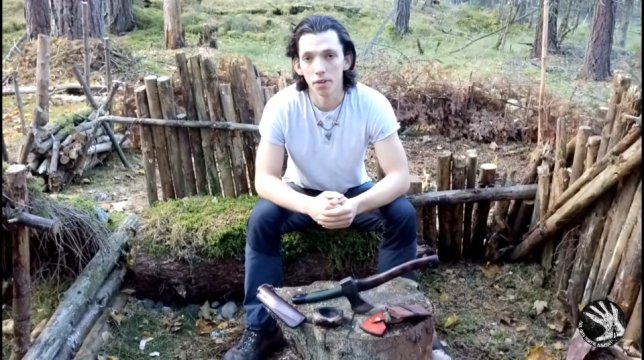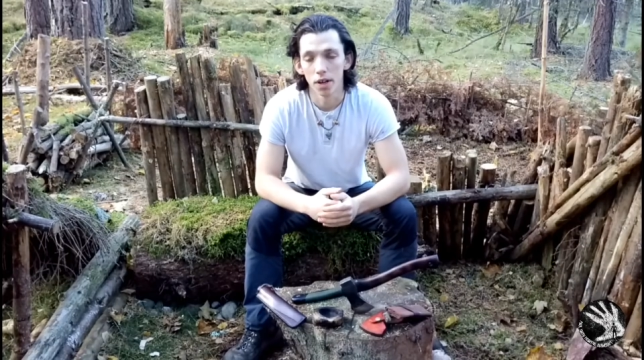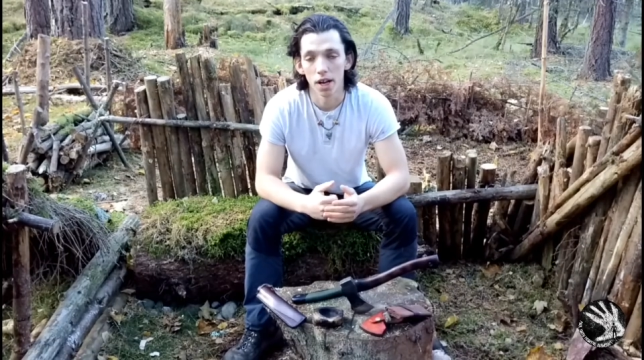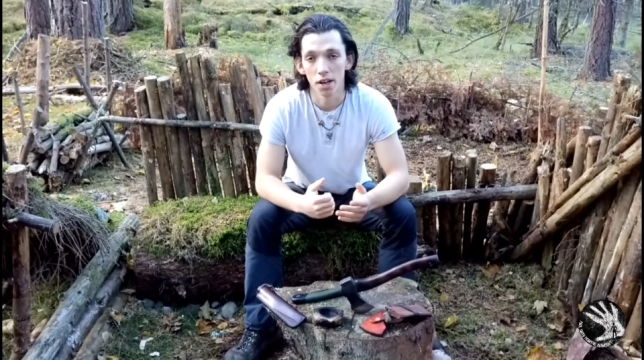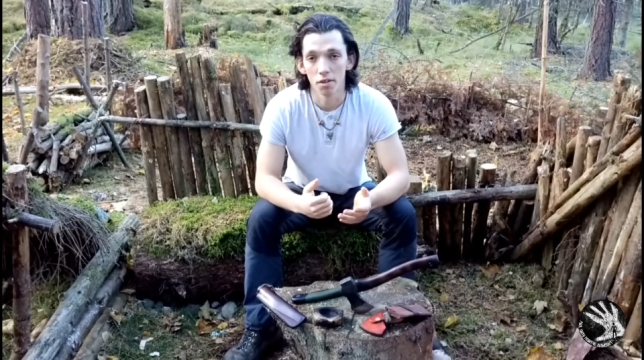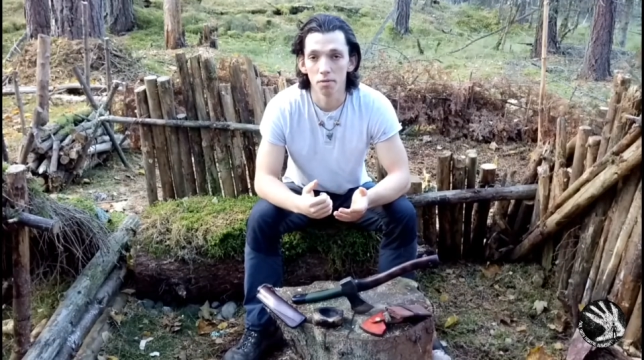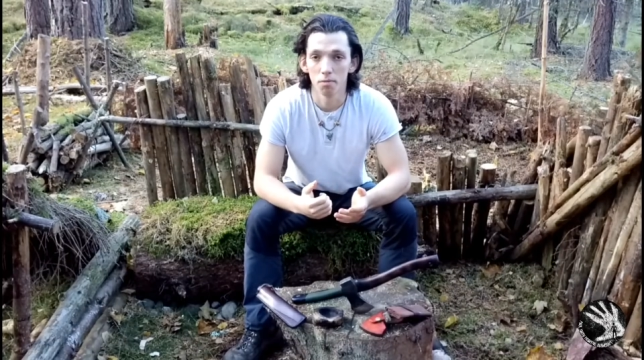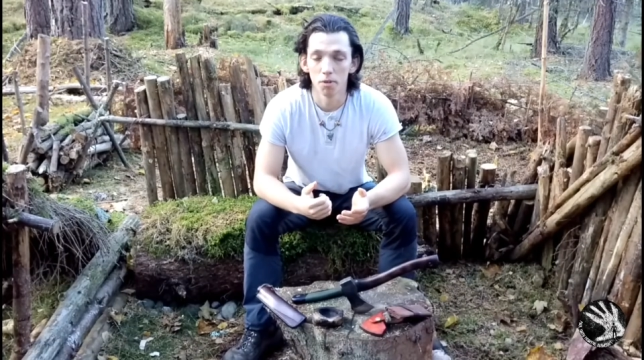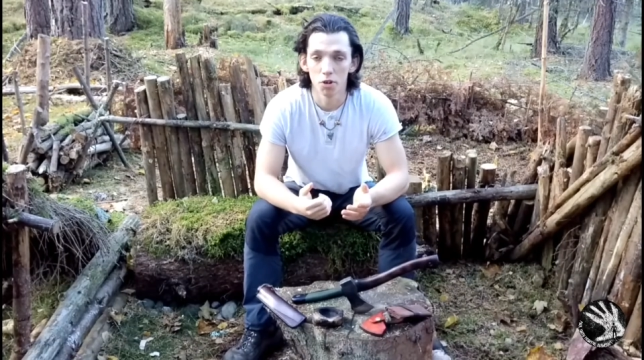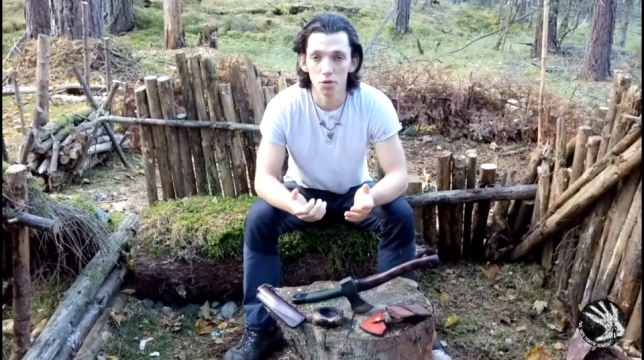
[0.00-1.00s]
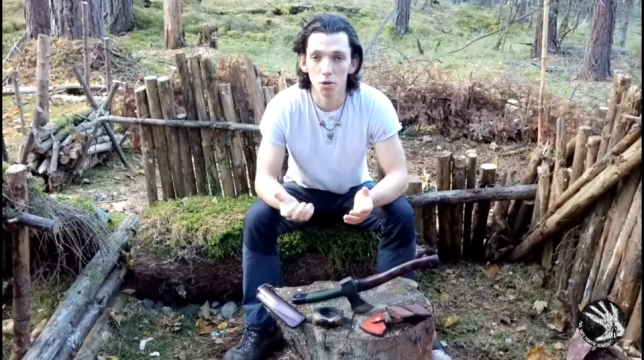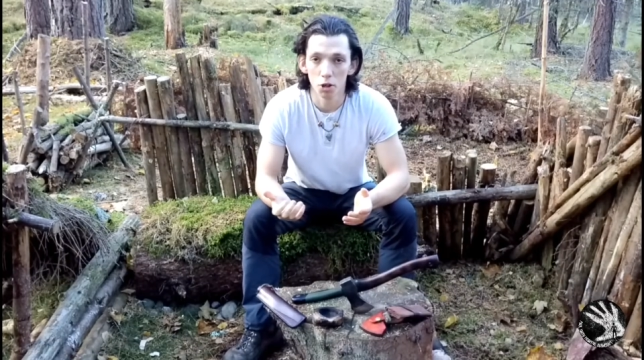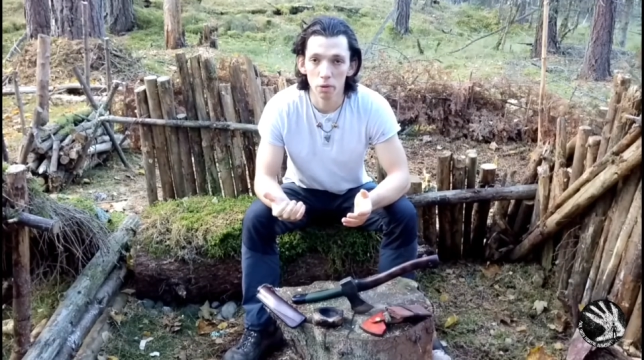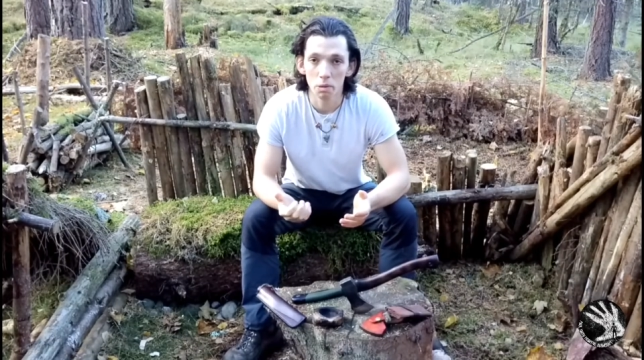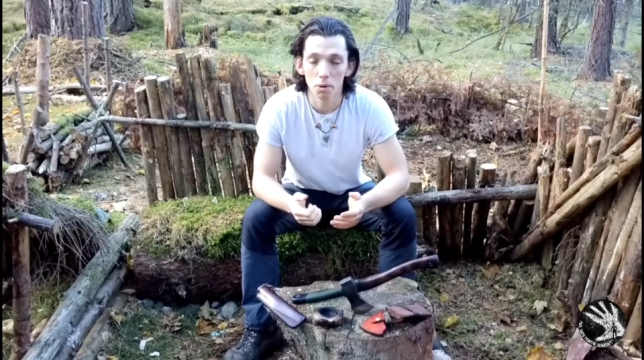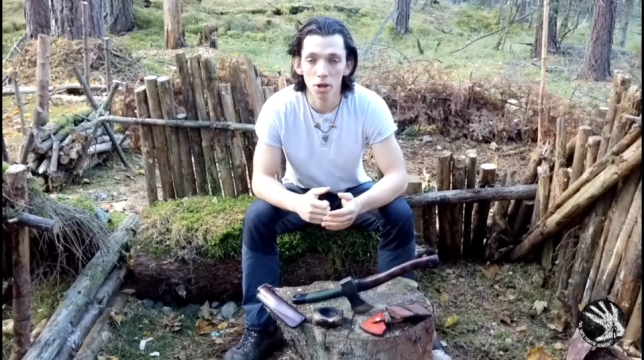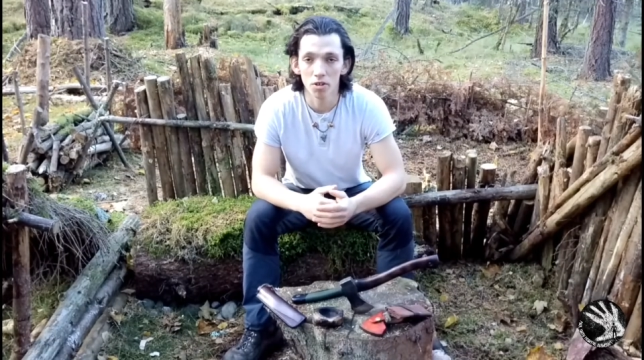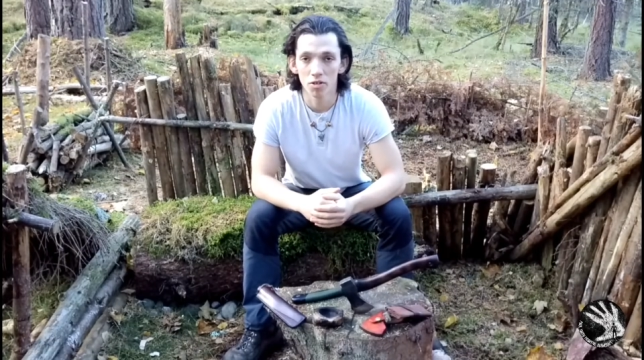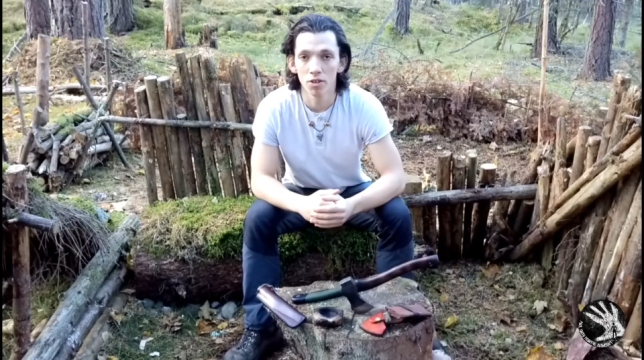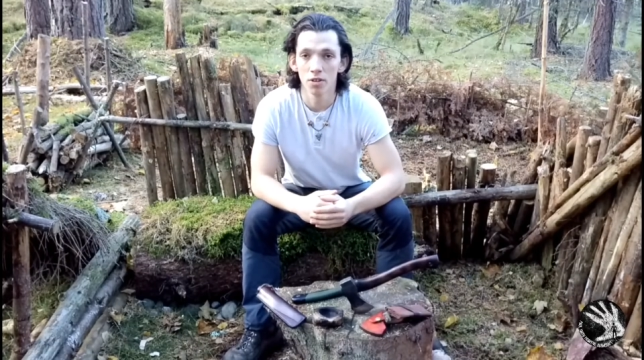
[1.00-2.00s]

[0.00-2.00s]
and once you know the weak points,